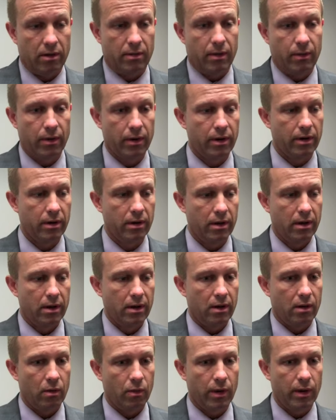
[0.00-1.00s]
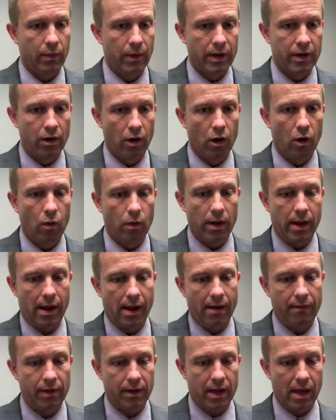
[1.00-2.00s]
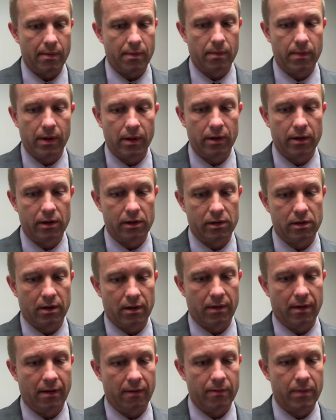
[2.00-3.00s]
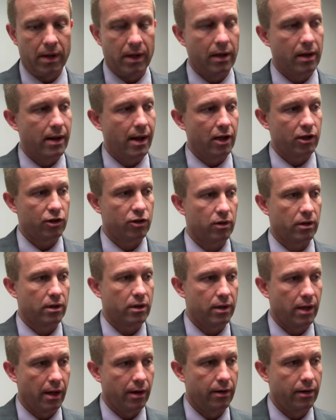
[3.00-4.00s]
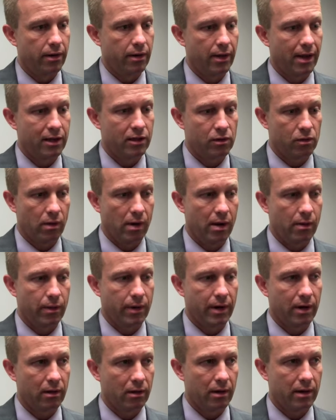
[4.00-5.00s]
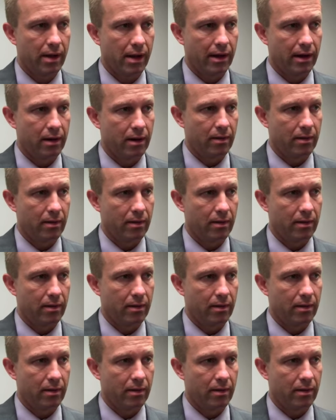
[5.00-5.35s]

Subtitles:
I mean, we know we have the capabilities of being a national contender, and that's the way we're going to look at it.